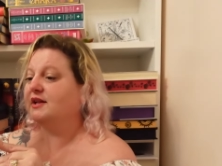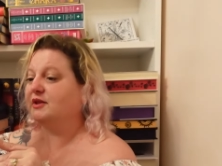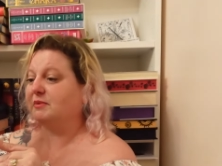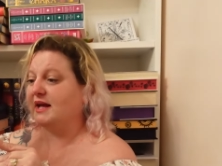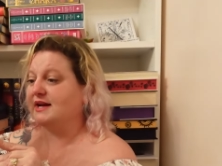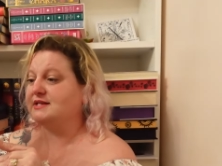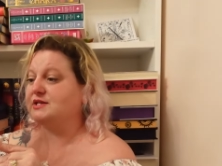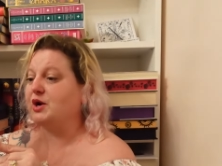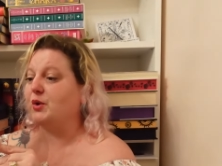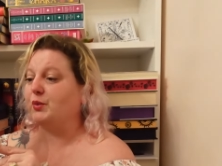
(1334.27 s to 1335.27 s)
The
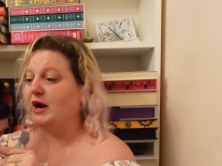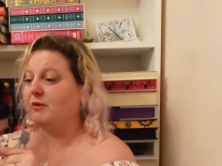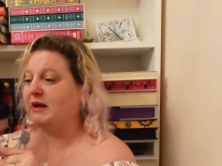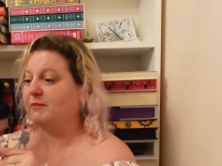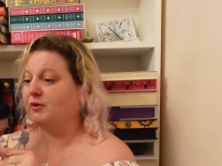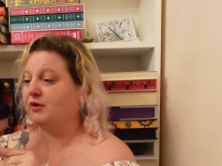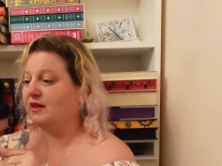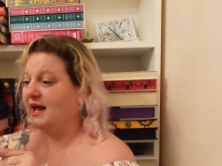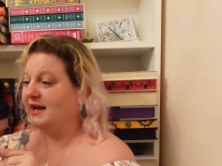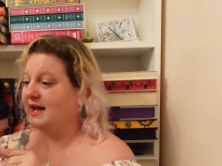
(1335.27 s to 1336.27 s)
blessed, rare people
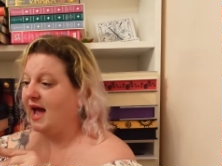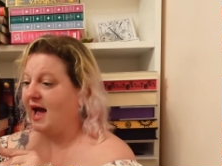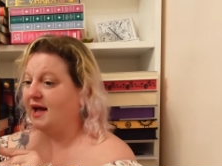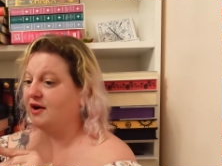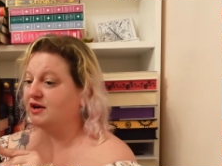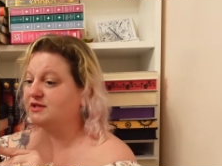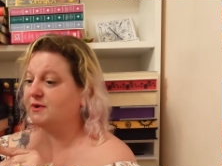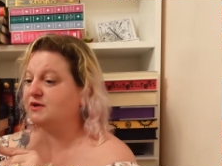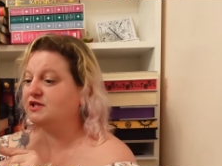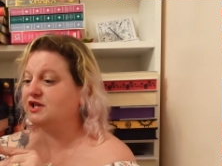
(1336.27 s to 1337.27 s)
like Cat, are
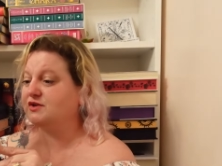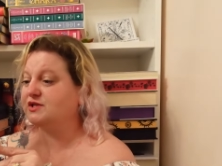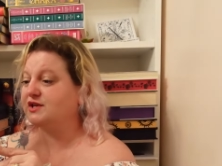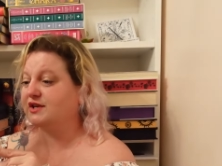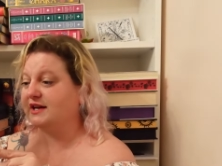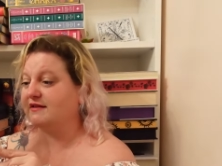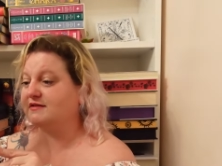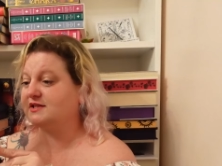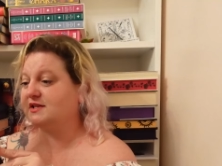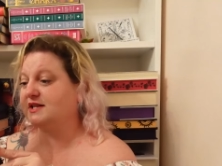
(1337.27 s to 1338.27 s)
supposed to use their
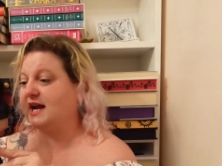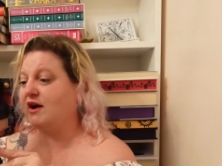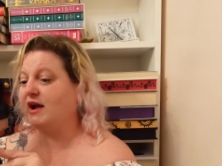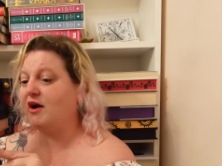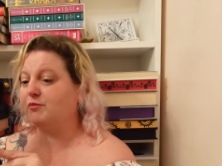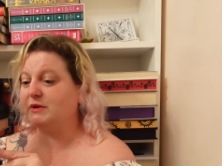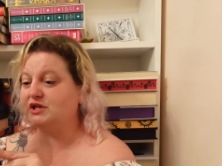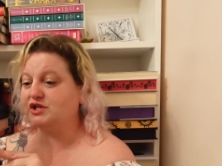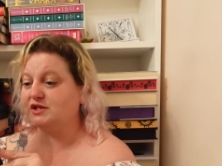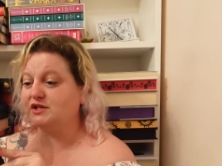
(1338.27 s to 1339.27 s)
gifts to carry out
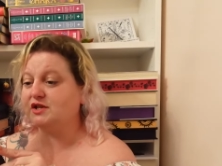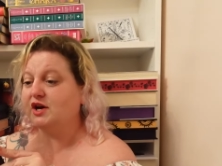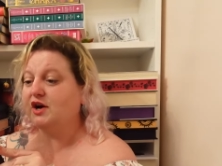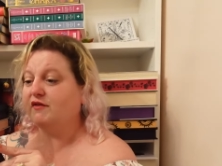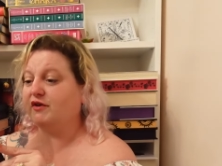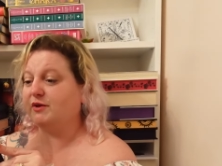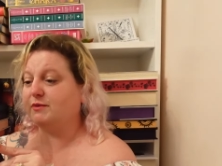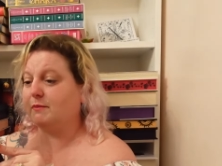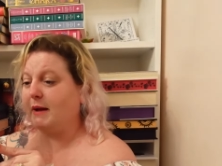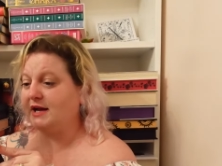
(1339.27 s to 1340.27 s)
missions for the
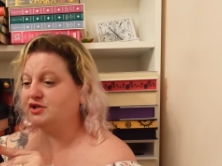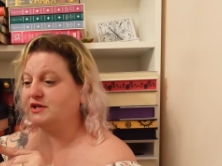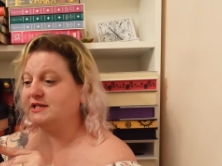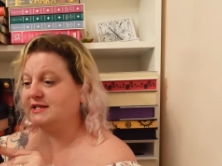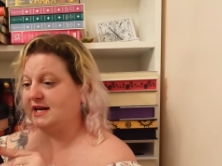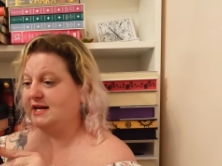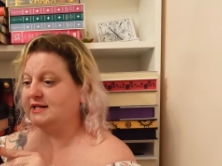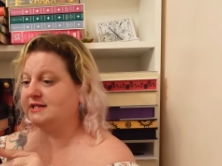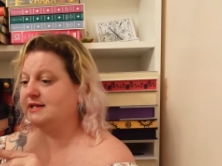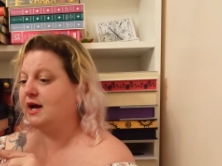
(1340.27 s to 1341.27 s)
patron
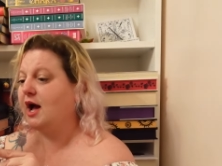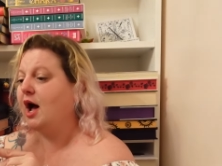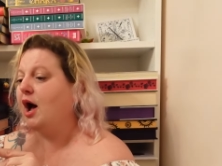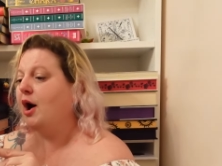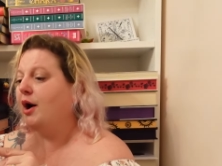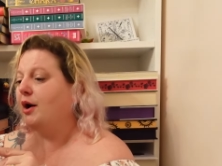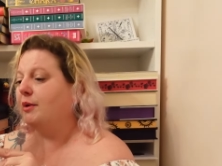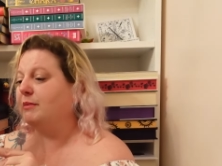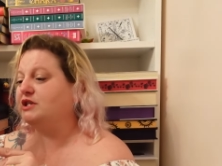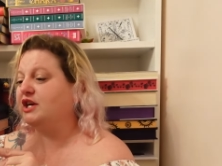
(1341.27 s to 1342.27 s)
saints.
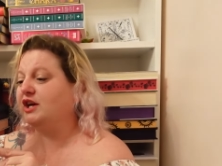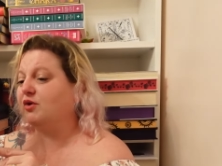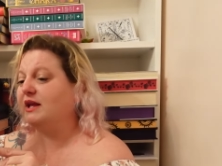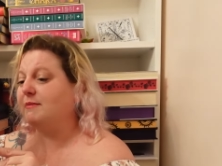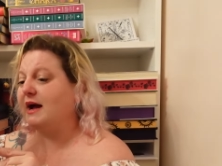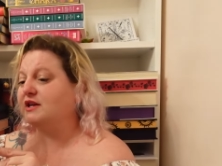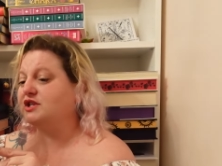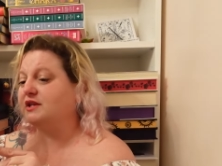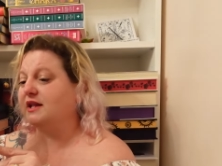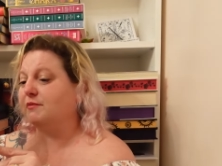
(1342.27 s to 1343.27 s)
But she can only
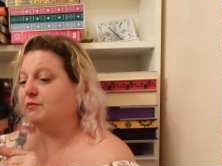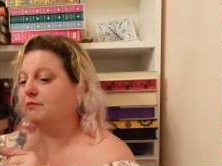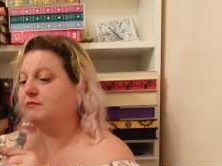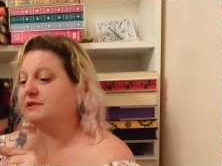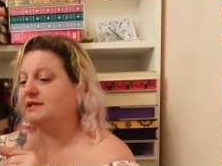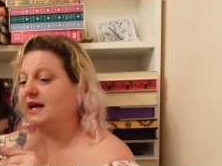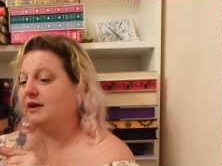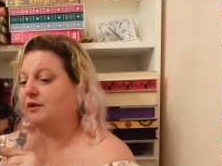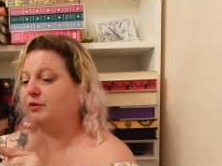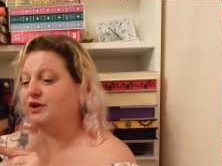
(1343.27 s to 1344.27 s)
imagine that
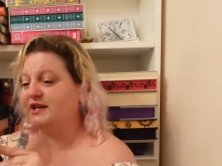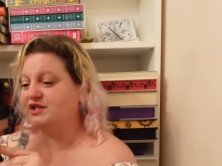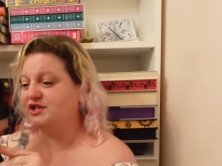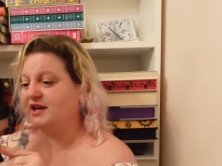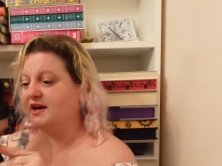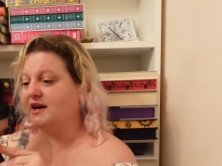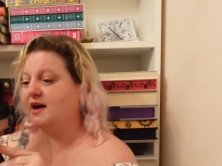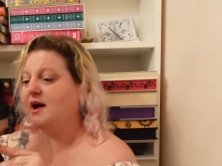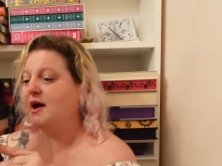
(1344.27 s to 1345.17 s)
St. Prudentia